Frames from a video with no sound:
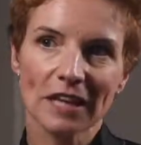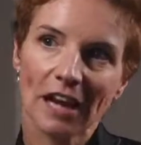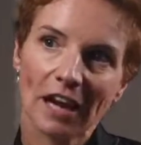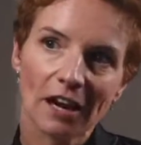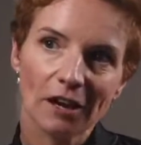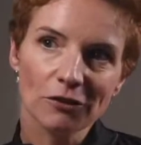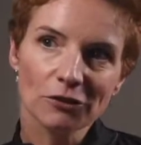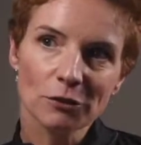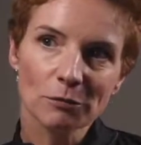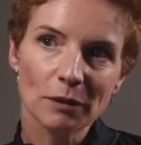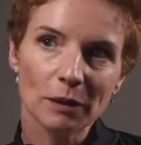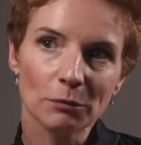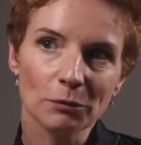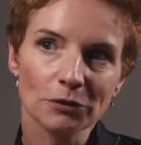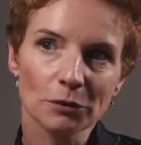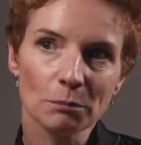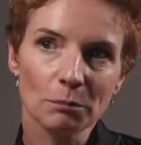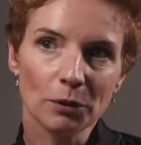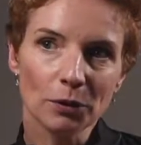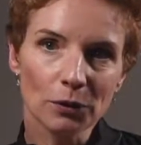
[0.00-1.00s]
have to be able
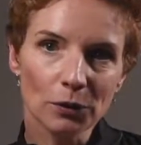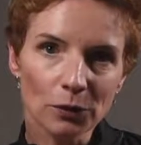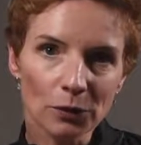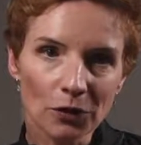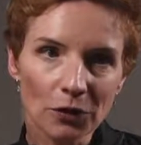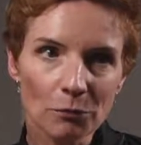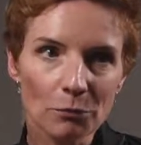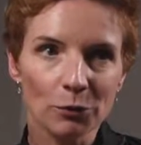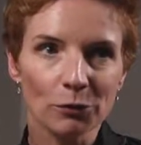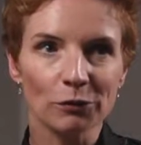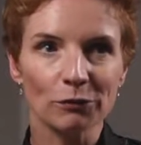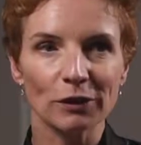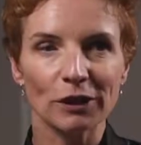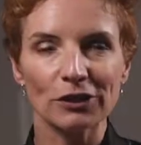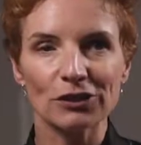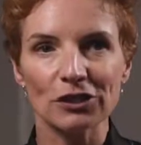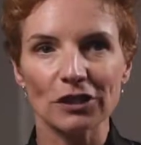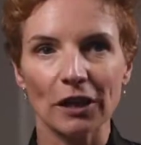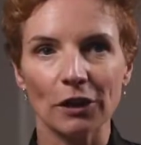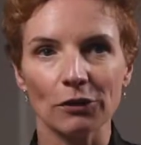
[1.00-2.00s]
to pull the
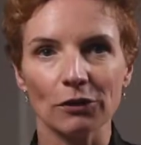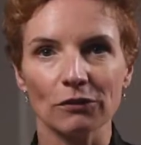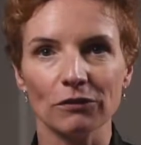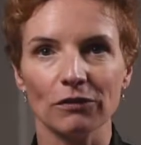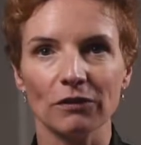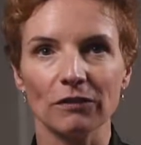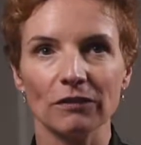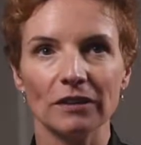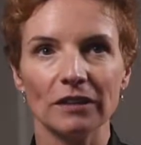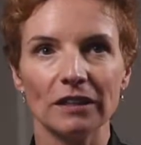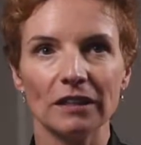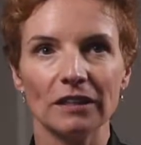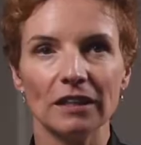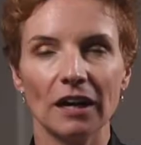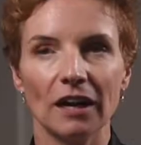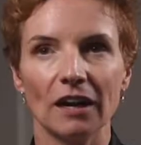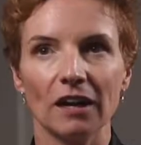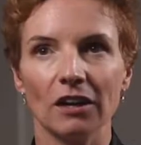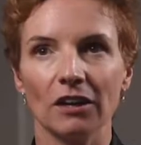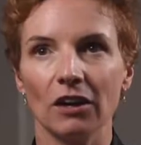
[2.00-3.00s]
motivation out of
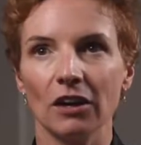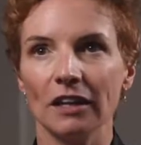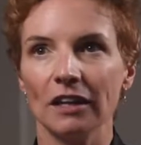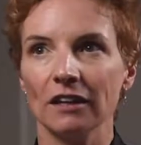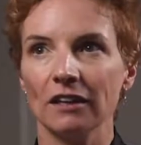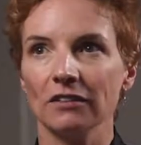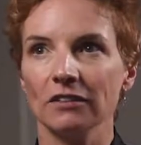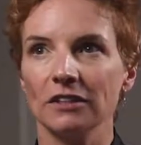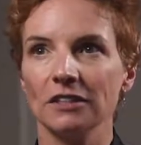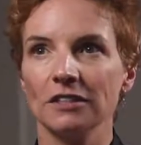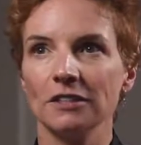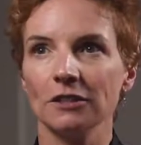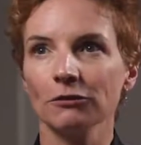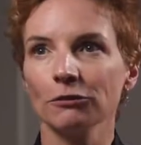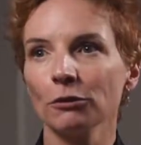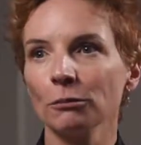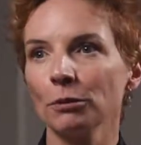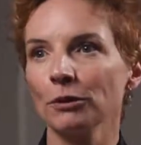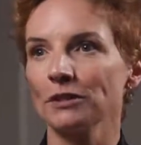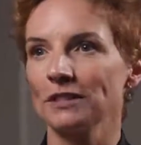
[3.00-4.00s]
the different